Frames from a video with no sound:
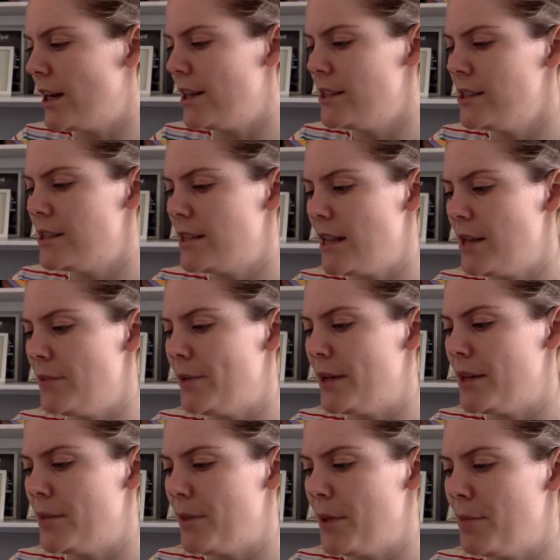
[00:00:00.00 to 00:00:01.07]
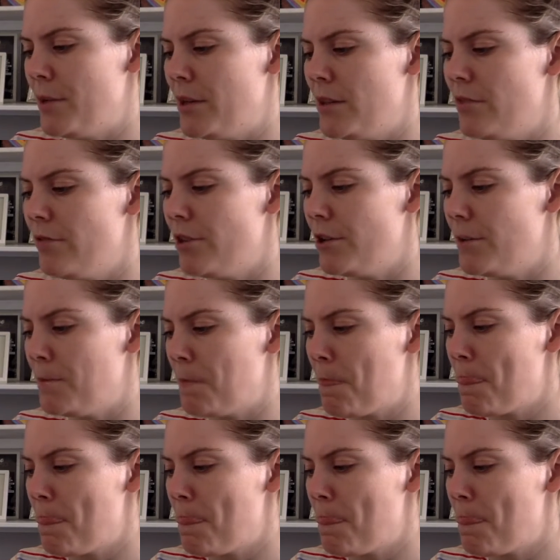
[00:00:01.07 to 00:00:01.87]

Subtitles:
unseen by the people in the room.